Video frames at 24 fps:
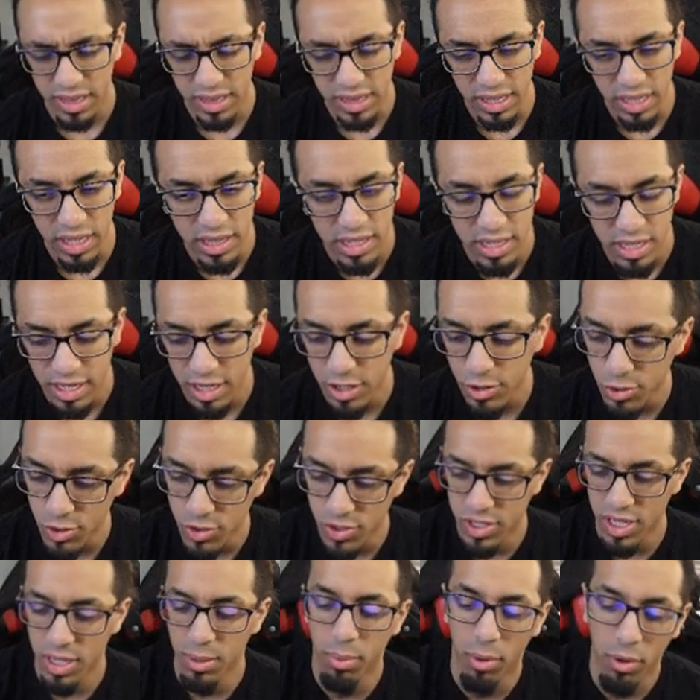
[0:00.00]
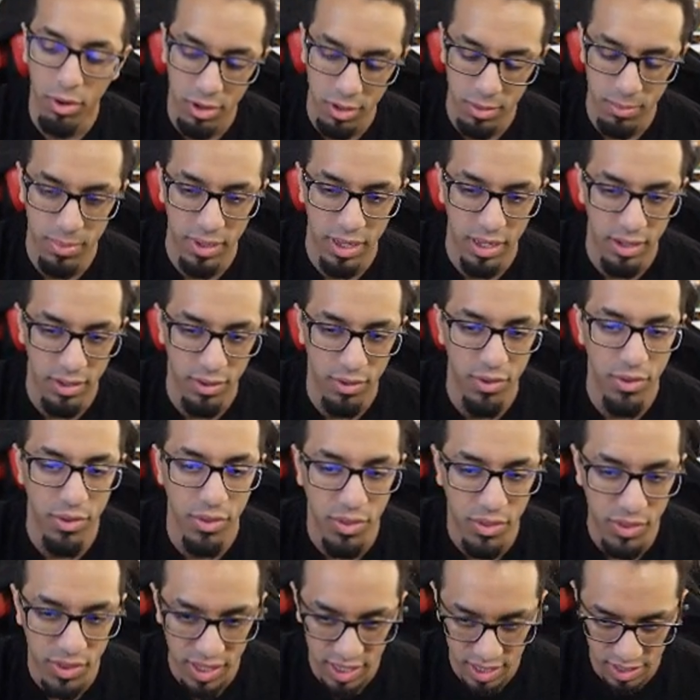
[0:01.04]
the interesting part about
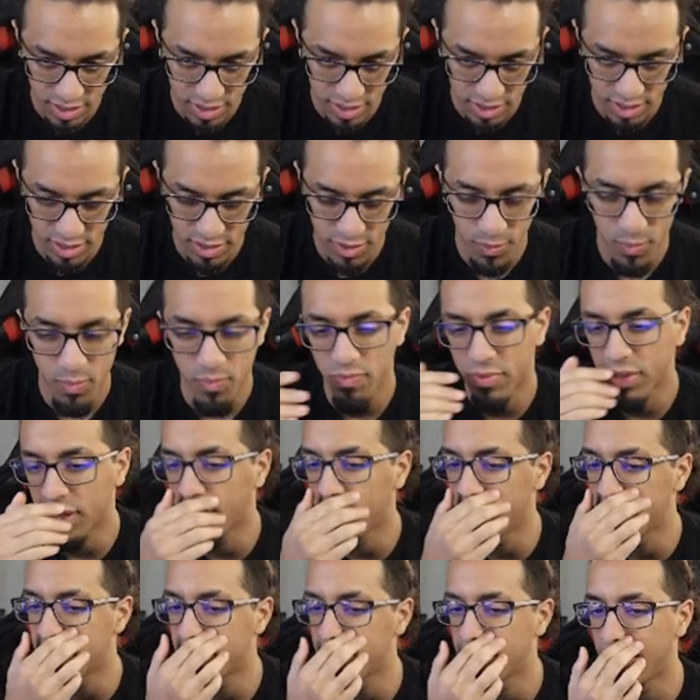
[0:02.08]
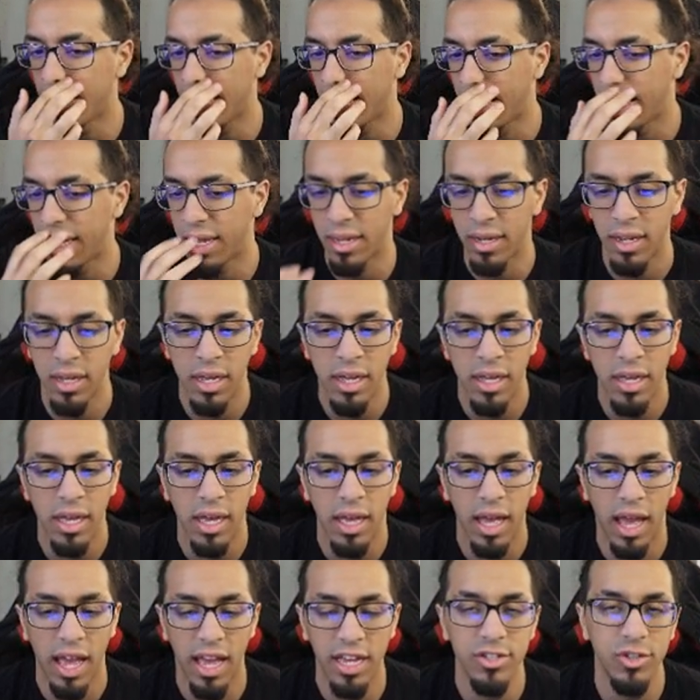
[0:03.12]
this is that,
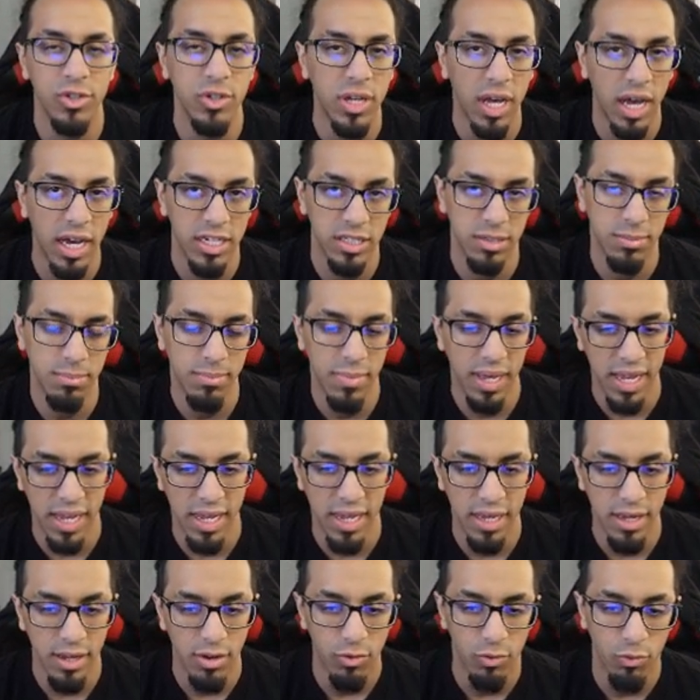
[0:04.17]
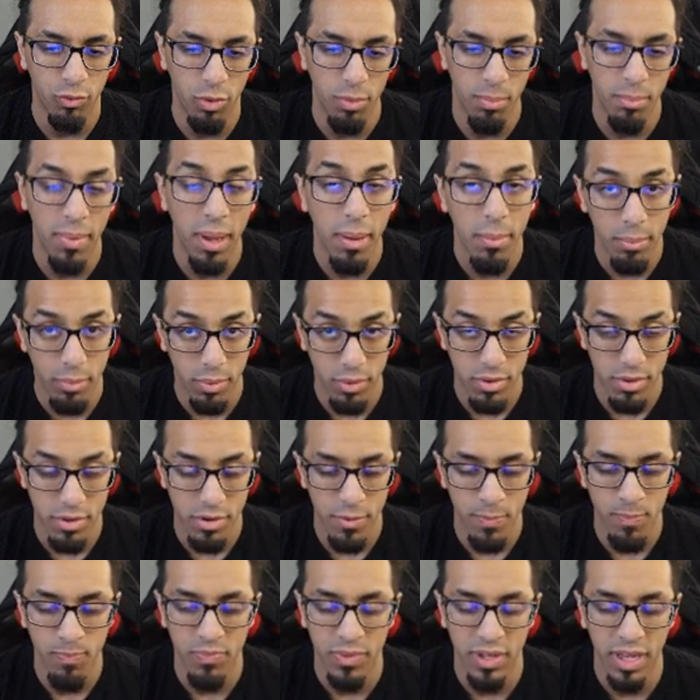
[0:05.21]
as you guys may remember,
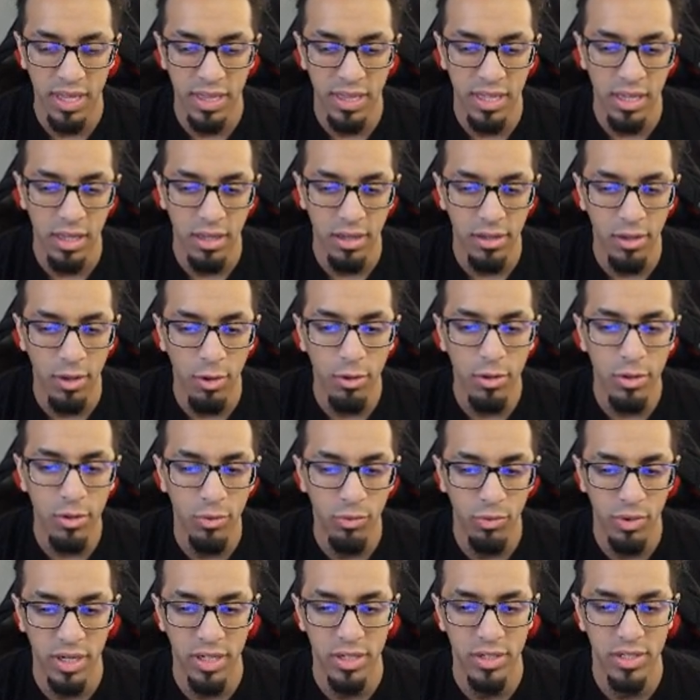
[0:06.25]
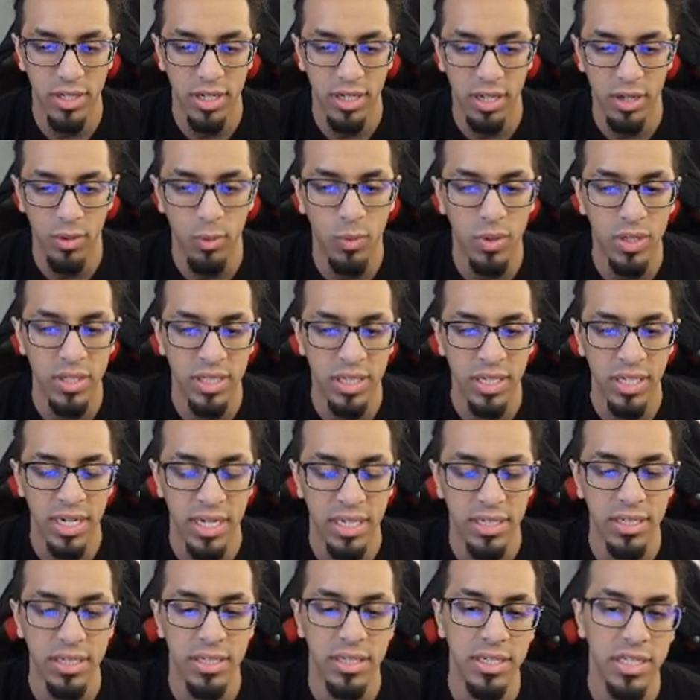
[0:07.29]
in the Alola region, it wasn't
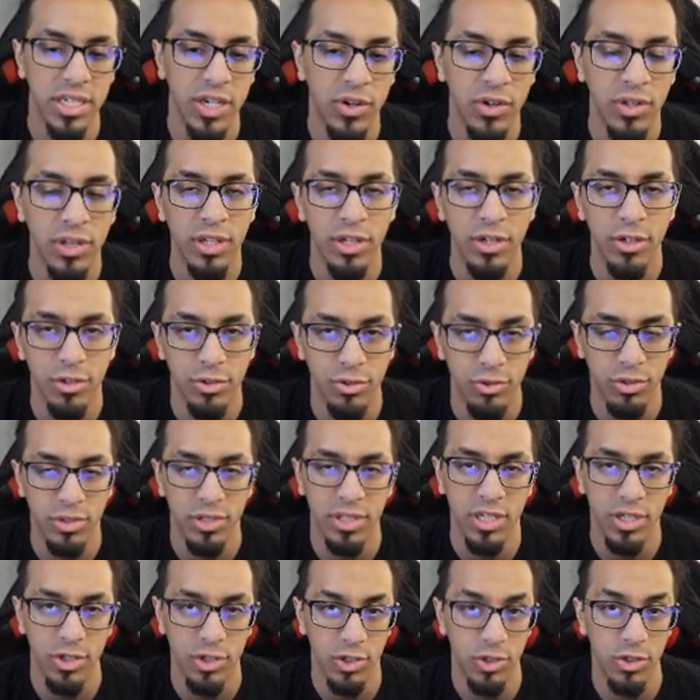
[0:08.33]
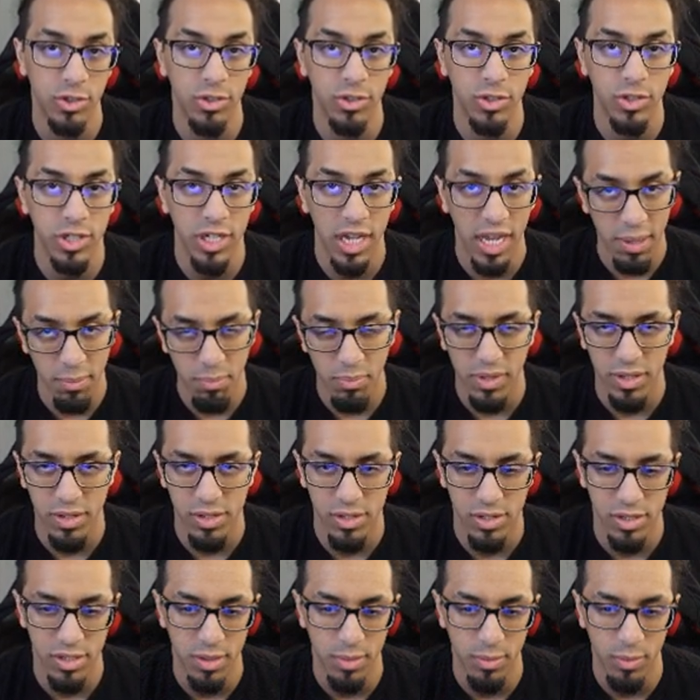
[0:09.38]
necessarily your traditional
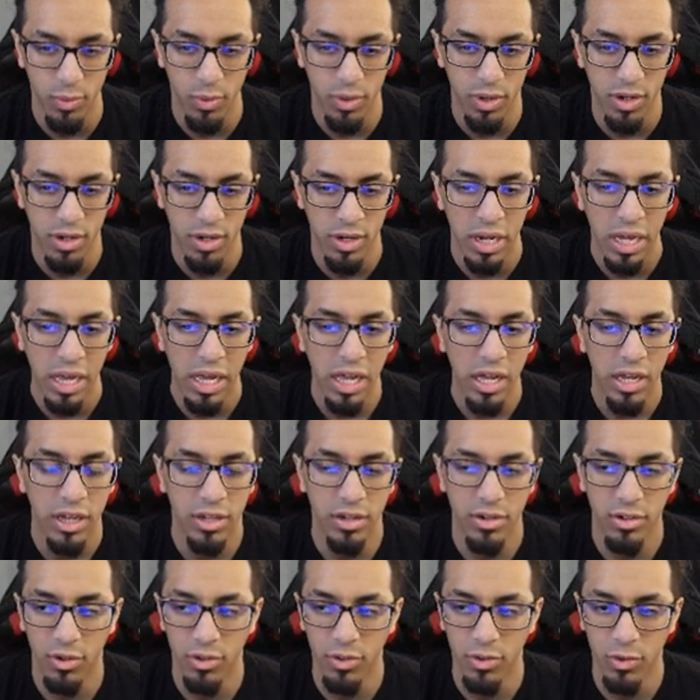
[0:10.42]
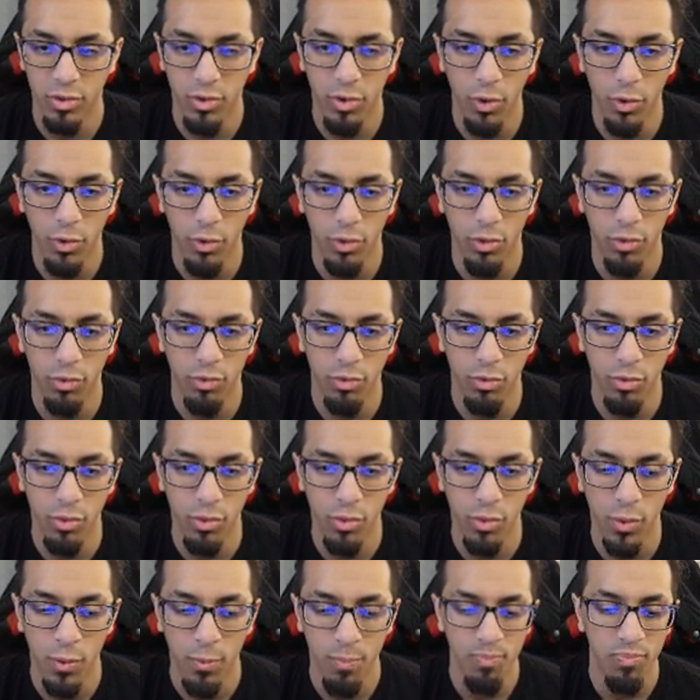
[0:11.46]
championship where, you know, you go
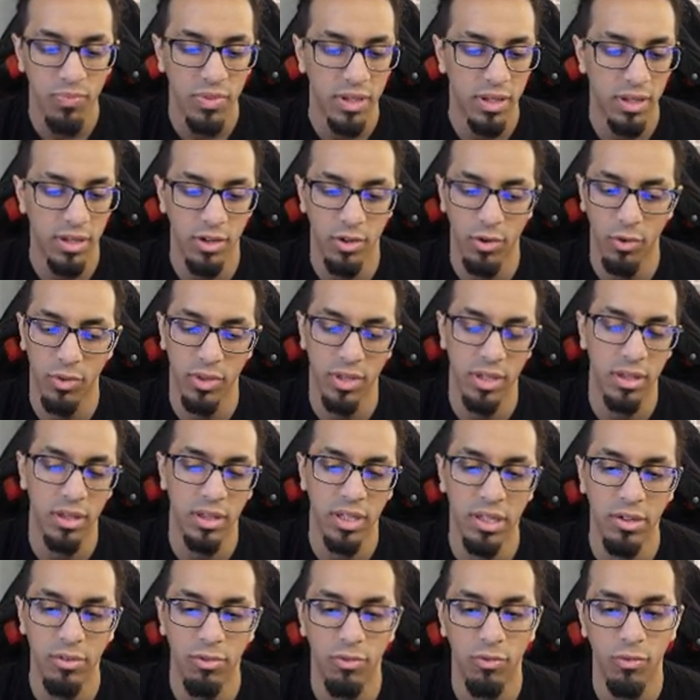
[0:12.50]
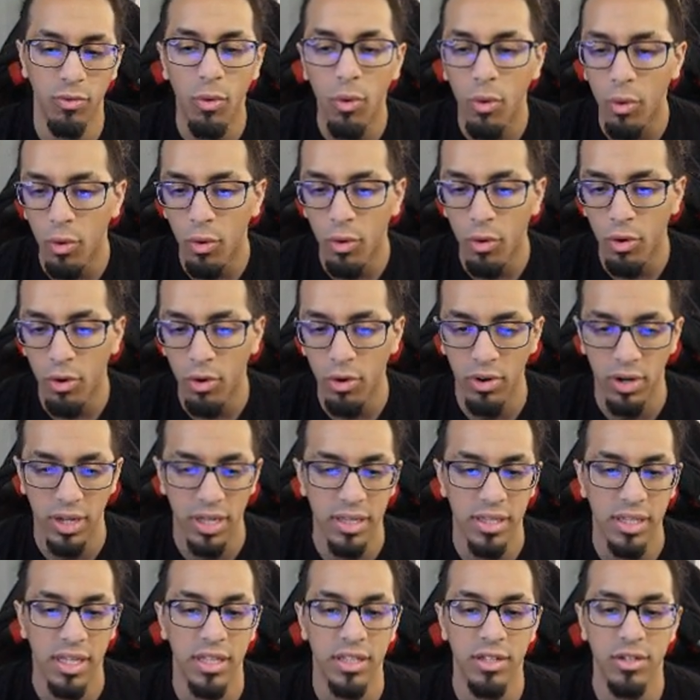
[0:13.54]
through, you know, the Elite Four,
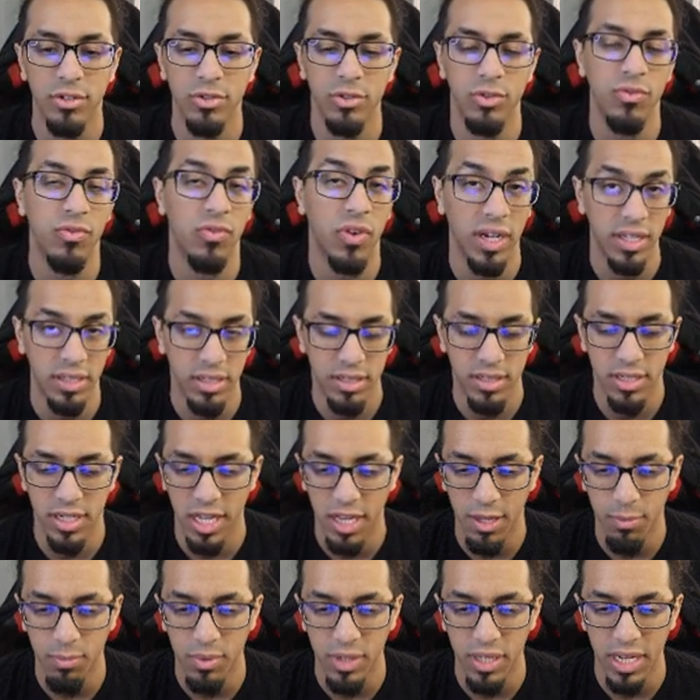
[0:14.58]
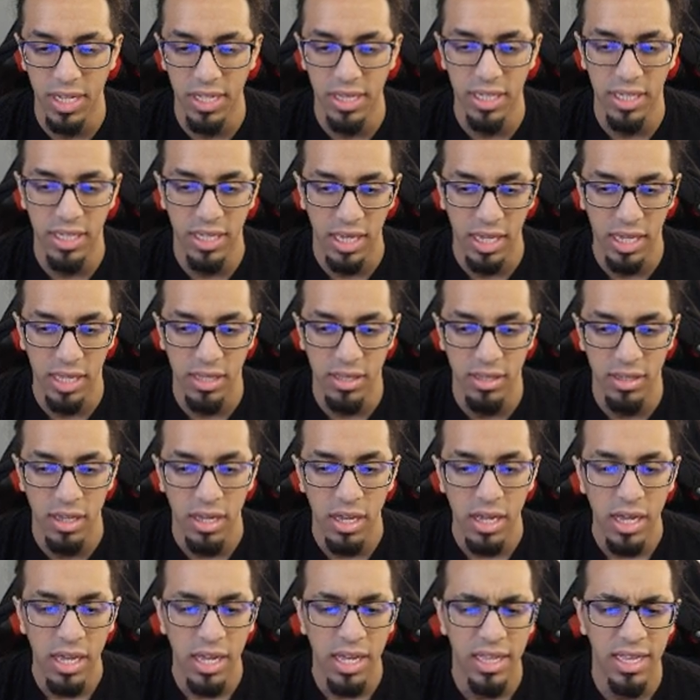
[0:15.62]
and then you fight the champion at the end.
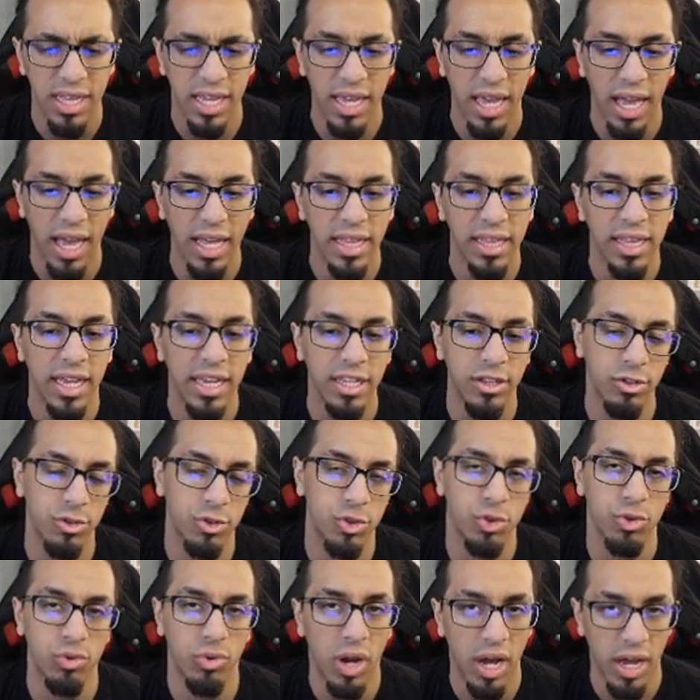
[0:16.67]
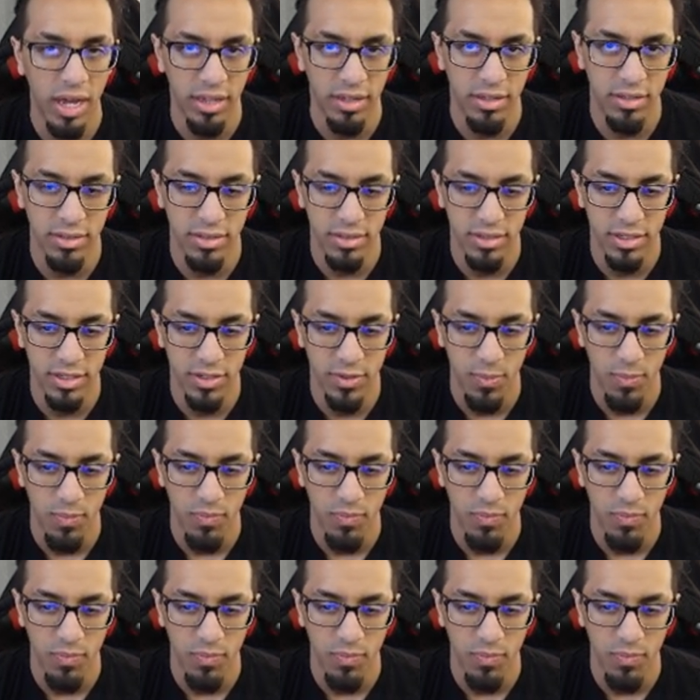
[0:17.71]
They had, like, the trials.